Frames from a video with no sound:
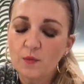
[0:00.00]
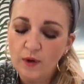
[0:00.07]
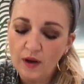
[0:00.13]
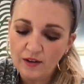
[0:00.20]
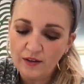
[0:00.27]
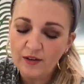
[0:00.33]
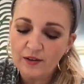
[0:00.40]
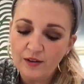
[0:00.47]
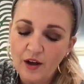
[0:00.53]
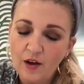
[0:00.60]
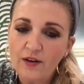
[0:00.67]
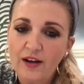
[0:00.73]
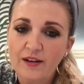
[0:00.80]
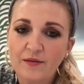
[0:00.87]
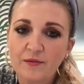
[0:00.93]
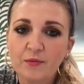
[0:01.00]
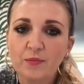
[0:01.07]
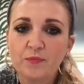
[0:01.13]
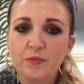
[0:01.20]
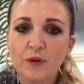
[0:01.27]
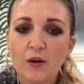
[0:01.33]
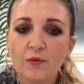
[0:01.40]
think, well, okay,
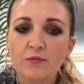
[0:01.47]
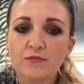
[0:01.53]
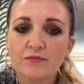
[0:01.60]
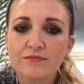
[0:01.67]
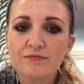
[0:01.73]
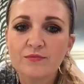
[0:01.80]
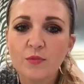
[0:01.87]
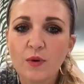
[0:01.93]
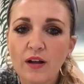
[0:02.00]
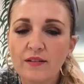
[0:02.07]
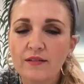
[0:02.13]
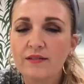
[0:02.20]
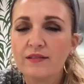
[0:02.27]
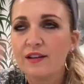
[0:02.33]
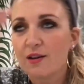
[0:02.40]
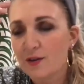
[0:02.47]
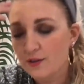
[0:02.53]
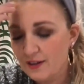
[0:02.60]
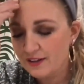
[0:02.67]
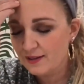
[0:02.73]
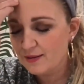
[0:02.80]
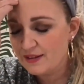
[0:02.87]
oh, well,
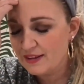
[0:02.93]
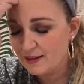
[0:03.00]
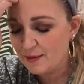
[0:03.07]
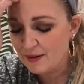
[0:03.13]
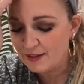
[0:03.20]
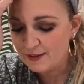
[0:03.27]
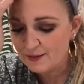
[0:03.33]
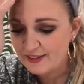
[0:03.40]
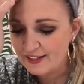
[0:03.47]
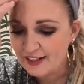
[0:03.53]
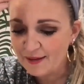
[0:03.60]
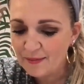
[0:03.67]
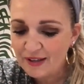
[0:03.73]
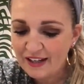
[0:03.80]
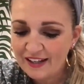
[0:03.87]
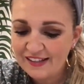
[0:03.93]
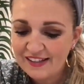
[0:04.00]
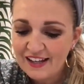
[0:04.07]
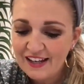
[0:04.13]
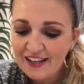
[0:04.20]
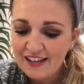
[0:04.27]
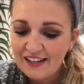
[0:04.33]
hold on, let me think about this for a second
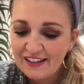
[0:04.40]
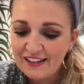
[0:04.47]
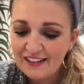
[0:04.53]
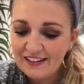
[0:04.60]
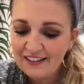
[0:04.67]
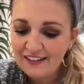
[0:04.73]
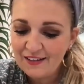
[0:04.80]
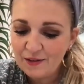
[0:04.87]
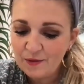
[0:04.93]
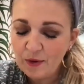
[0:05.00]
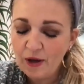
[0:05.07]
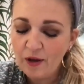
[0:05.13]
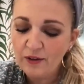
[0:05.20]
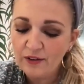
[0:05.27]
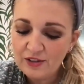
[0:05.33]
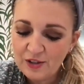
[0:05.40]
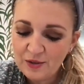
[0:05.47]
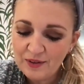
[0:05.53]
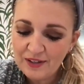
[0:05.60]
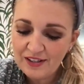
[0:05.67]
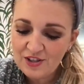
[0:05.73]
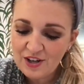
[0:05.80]
because, well,
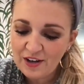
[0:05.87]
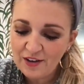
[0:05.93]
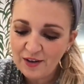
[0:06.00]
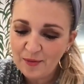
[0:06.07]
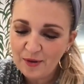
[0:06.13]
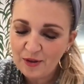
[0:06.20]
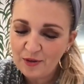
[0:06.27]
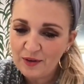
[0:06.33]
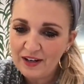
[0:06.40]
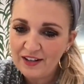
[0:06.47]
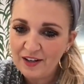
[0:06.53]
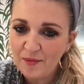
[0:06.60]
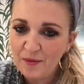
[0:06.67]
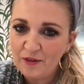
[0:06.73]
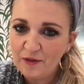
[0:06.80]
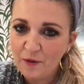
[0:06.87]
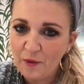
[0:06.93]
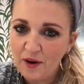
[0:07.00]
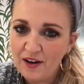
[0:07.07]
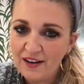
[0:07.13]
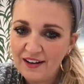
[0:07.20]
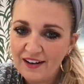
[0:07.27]
do you want to share number 3 and number
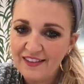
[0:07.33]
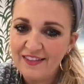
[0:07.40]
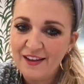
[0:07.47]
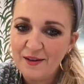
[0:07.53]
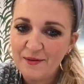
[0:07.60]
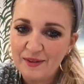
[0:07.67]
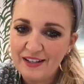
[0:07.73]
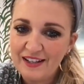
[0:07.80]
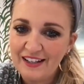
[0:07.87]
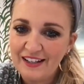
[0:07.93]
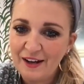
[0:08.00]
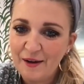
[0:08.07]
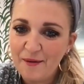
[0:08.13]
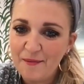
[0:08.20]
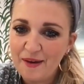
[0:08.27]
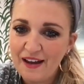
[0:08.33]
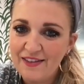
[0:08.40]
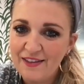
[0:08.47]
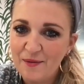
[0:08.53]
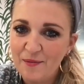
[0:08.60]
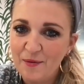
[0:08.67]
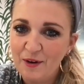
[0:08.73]
4 and then we can come
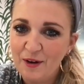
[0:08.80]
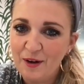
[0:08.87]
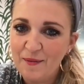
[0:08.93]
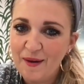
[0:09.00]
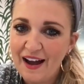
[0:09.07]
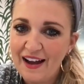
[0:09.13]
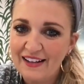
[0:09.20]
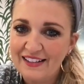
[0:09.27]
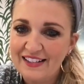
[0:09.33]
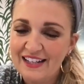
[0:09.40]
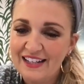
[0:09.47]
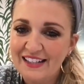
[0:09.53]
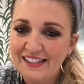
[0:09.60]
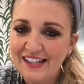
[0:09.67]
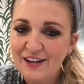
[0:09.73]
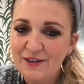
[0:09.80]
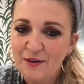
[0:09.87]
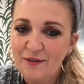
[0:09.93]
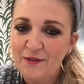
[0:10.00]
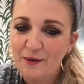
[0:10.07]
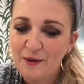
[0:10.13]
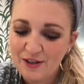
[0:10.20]
and then we'll go back to, because I
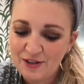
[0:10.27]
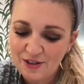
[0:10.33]
do have a